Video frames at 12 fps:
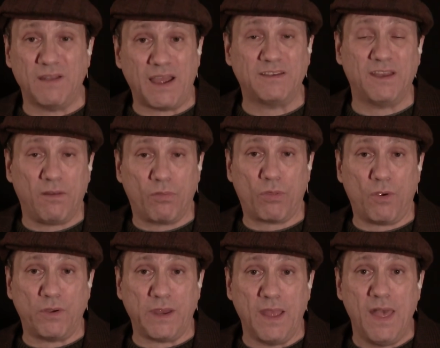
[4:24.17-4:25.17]

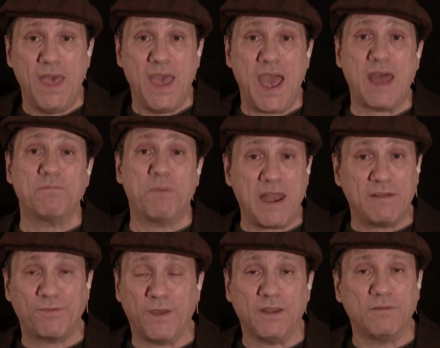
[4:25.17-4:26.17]
1930, had
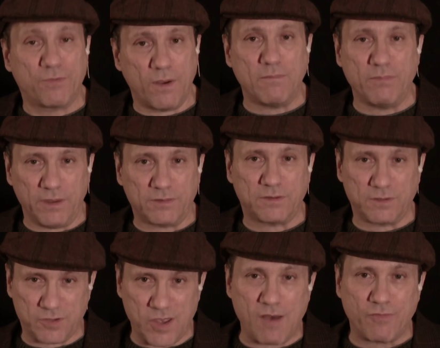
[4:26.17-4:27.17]
benefited from this
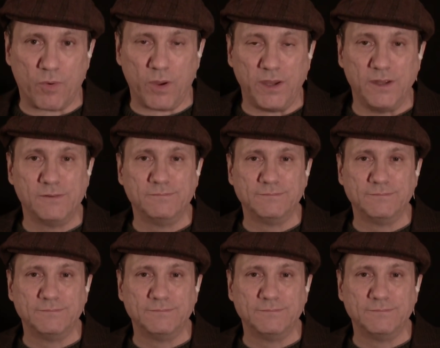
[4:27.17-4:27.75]
discovery.